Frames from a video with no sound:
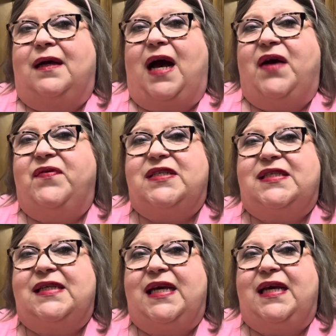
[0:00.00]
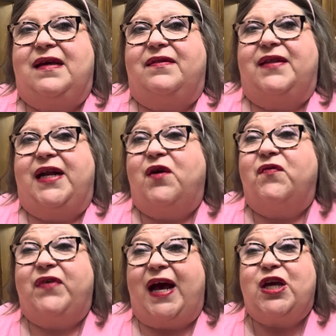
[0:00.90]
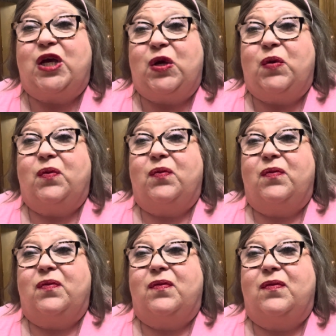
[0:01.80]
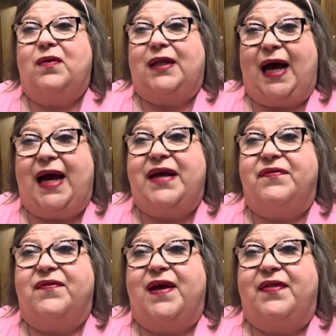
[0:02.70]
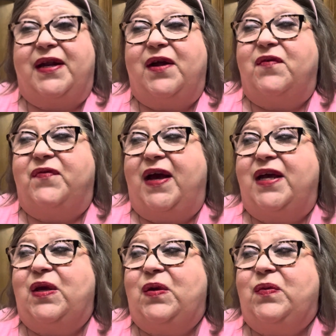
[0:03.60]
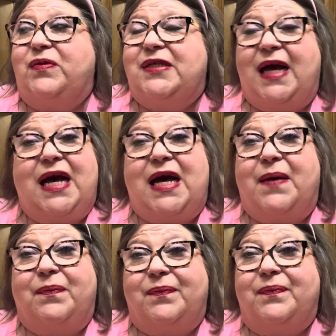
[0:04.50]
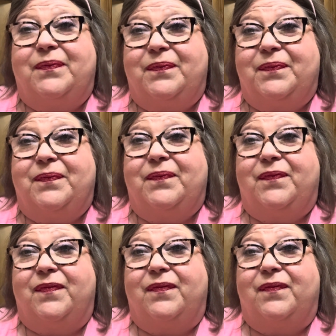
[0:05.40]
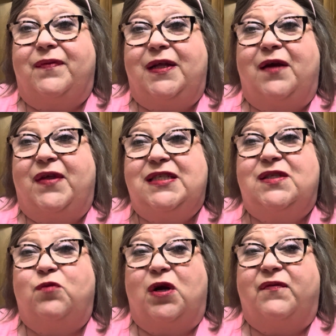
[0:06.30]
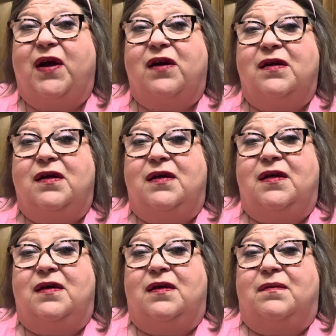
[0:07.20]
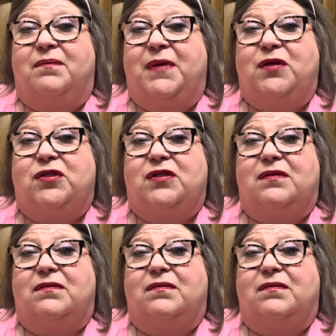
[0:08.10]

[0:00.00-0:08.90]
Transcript: Obviously, they don't value life and they don't value time. You know, that's one of our most